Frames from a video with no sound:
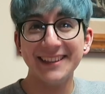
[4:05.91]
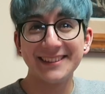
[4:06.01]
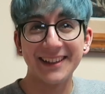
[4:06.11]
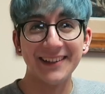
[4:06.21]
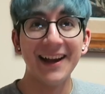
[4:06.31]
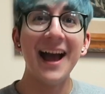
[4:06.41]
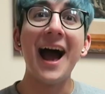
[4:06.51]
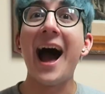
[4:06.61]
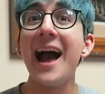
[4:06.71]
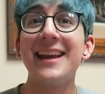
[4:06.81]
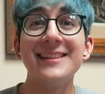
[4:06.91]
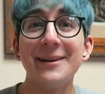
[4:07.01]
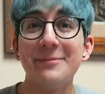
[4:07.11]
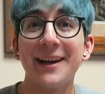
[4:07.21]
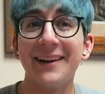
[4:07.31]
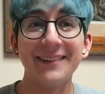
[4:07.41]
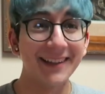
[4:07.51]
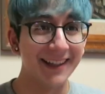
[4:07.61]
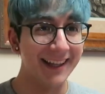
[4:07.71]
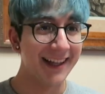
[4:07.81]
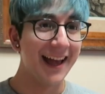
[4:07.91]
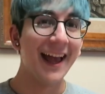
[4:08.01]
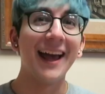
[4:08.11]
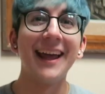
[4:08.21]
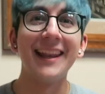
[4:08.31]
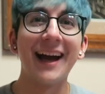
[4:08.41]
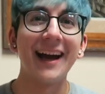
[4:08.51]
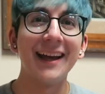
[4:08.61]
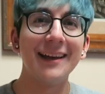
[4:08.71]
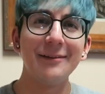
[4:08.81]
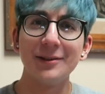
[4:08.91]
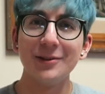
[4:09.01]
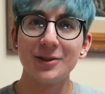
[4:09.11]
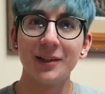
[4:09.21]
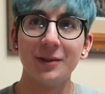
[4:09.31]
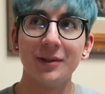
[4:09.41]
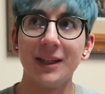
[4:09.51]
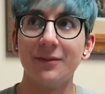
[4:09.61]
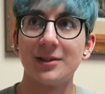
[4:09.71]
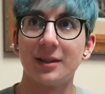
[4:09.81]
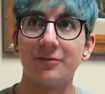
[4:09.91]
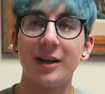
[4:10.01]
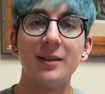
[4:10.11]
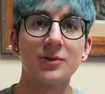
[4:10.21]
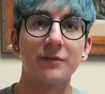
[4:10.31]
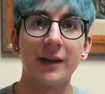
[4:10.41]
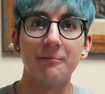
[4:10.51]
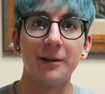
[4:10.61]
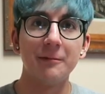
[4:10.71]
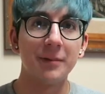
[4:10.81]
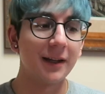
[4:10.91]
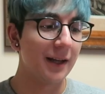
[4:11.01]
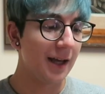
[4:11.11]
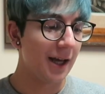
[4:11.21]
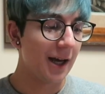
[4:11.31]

So I can dump it out. And I usually would give it to friends or family, but